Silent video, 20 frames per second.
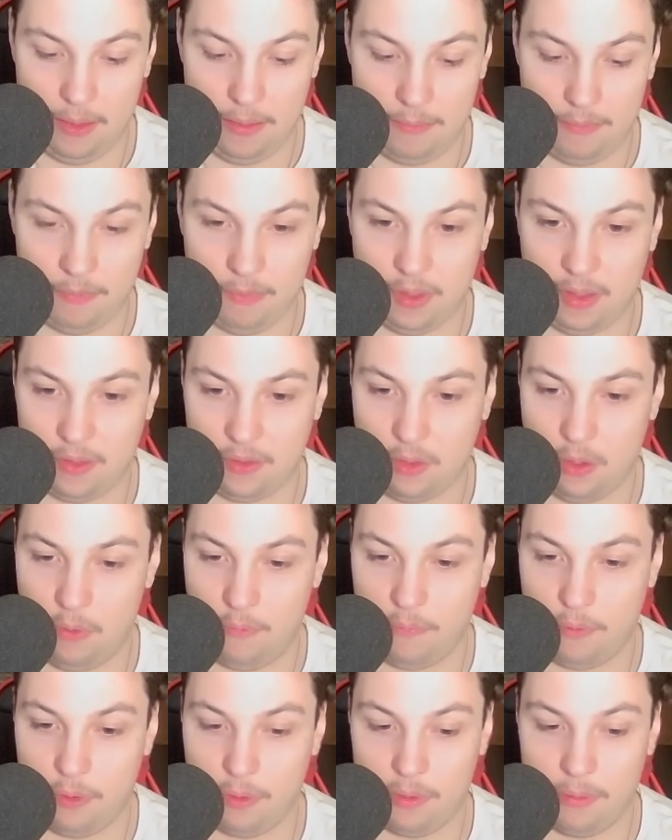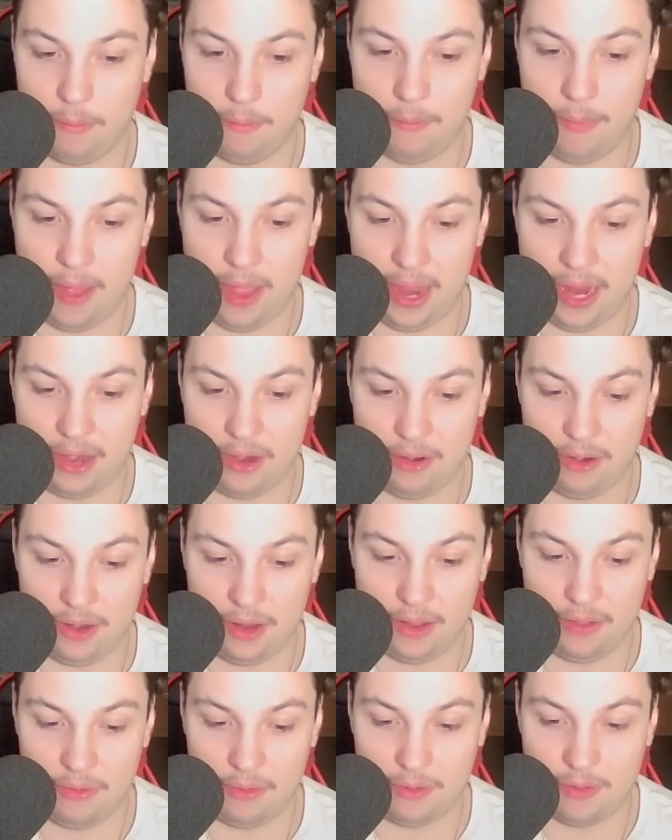Let's go for the minor on the
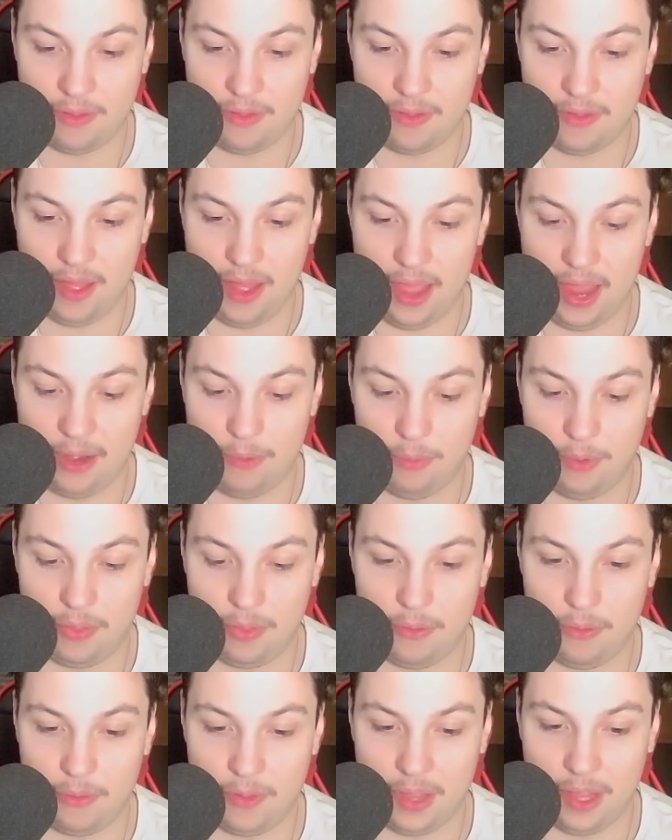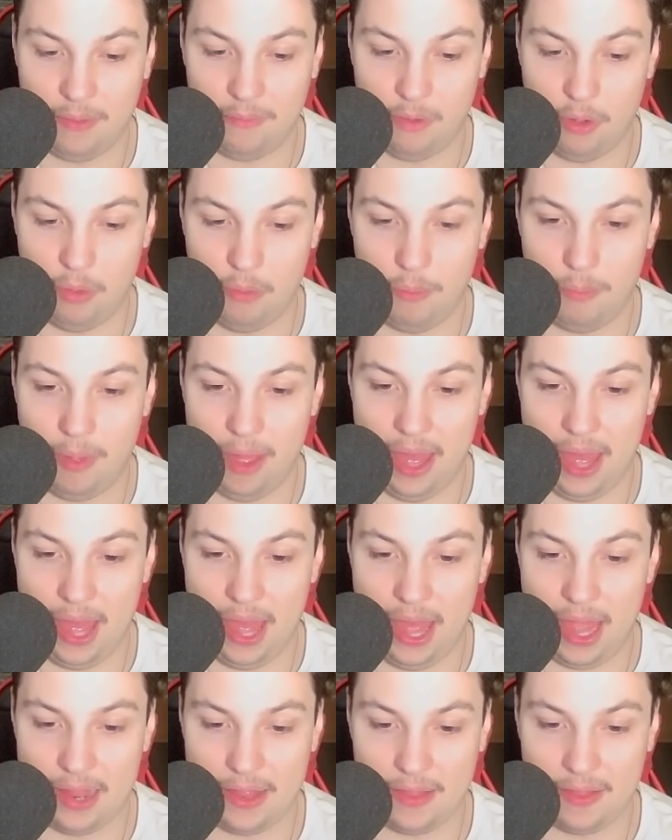other side with those Evo
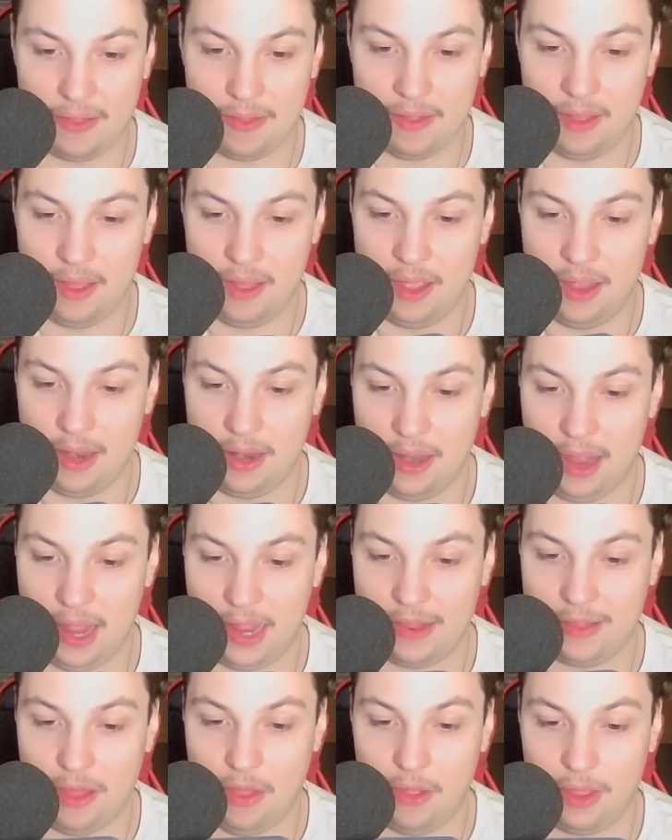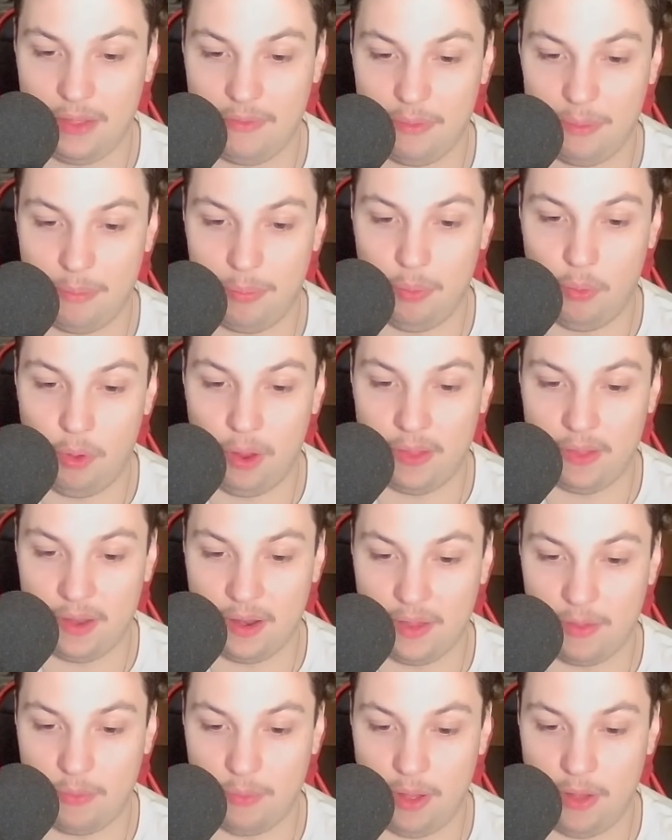Bats. Nice, I'll even poison
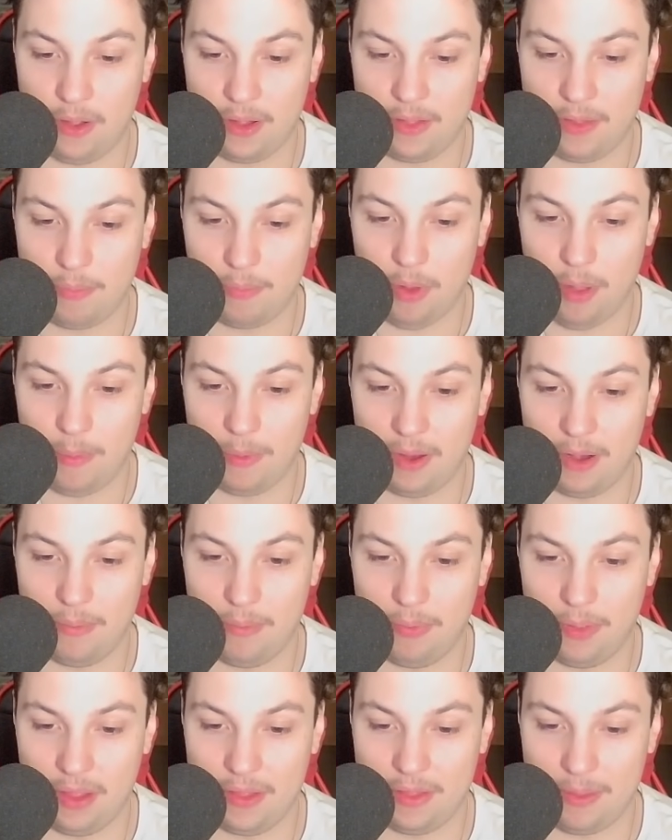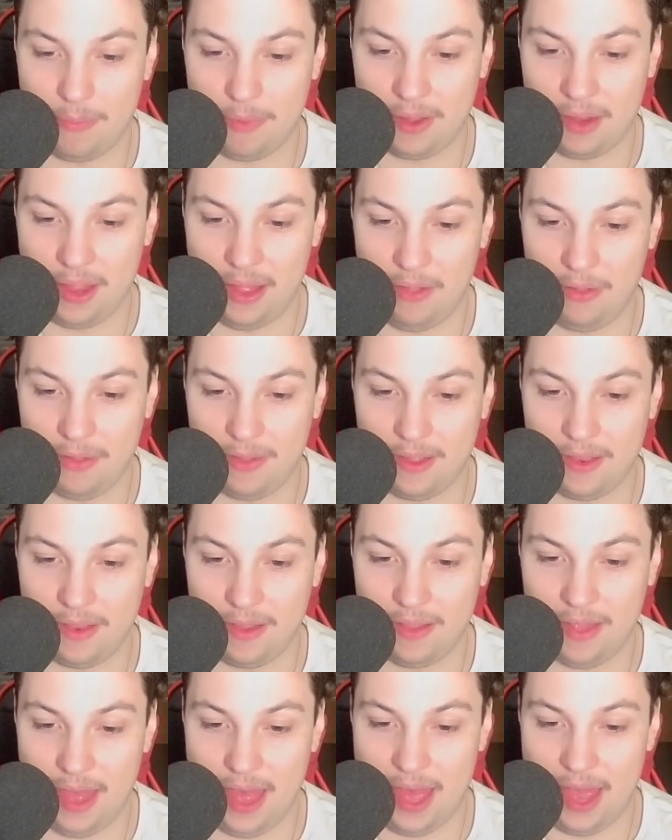as well, because he's probably gonna play something else into
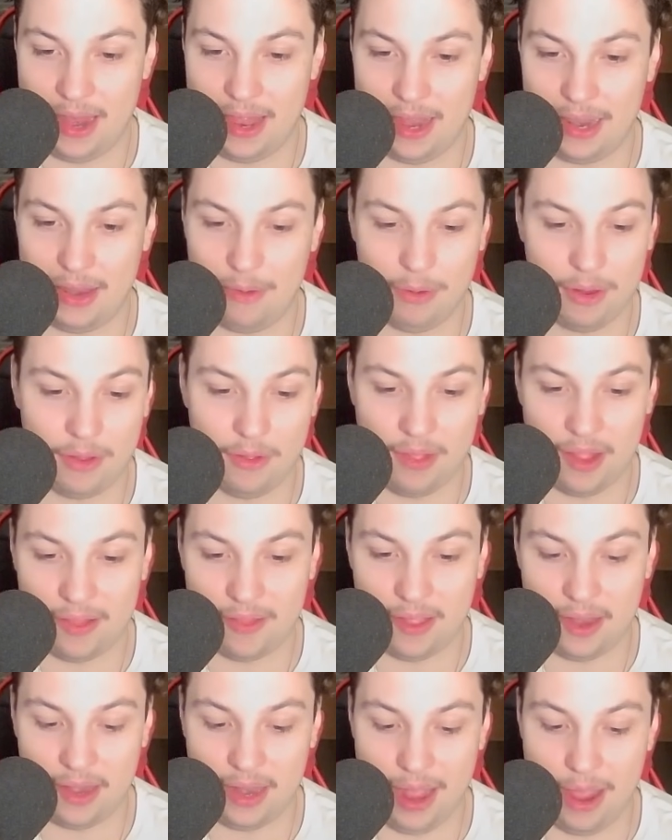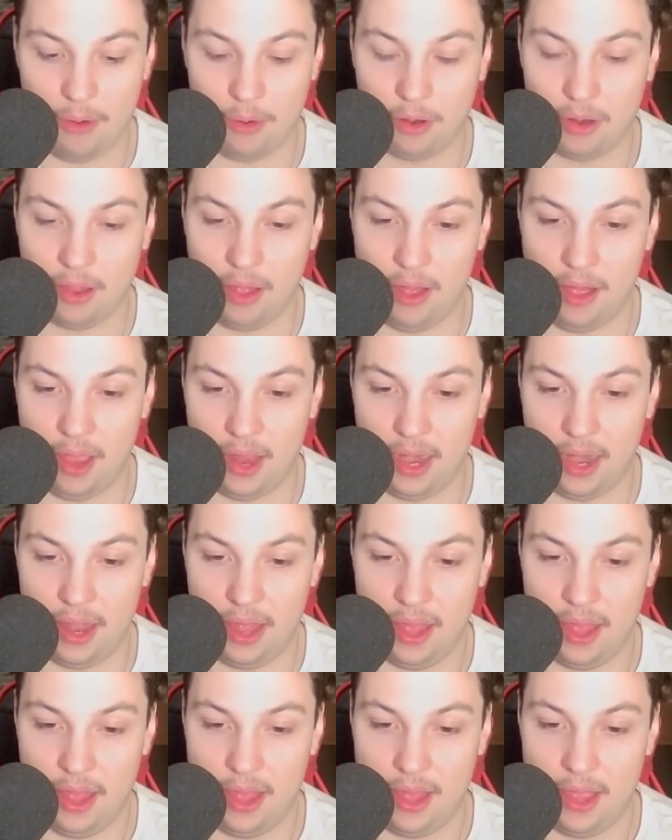that. And there we go, that's that tower gone.
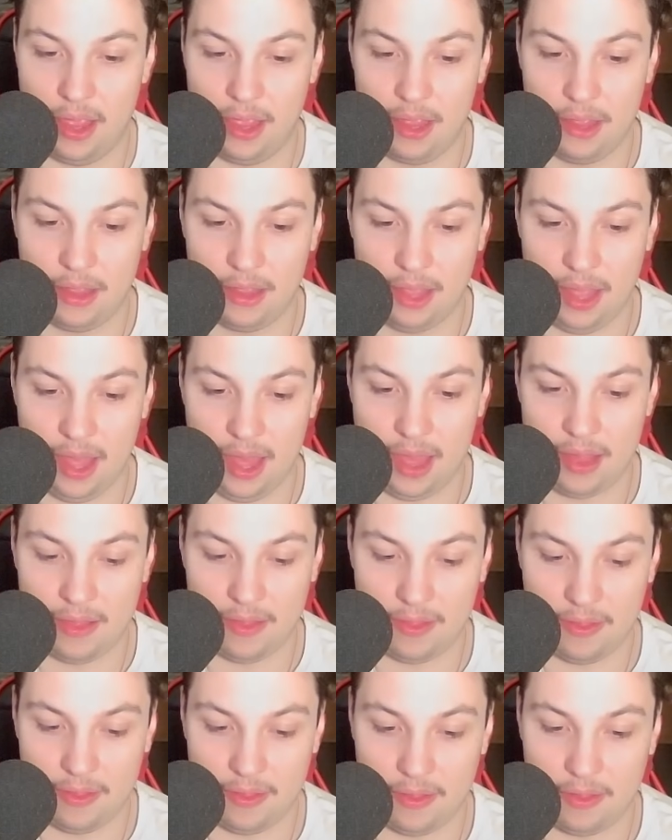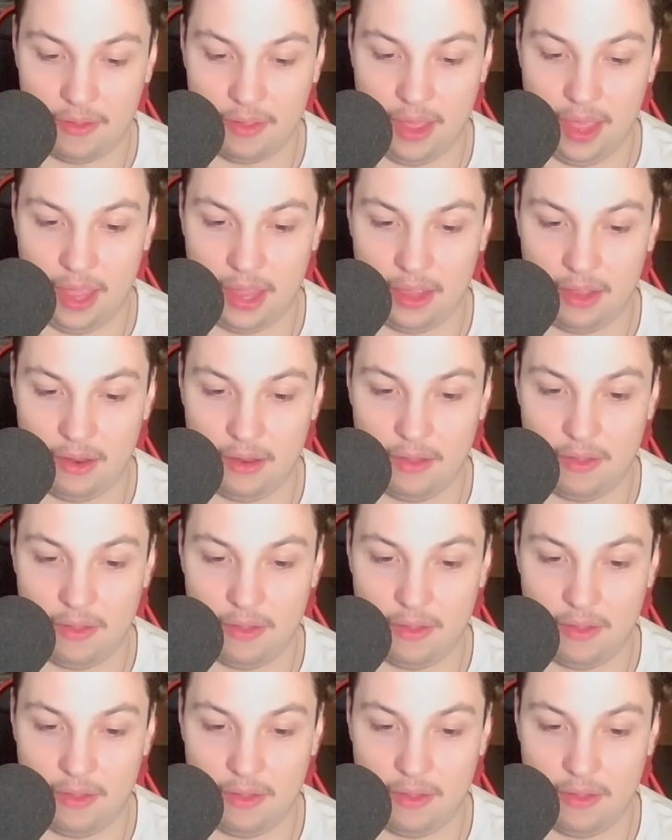Yes, okay, good.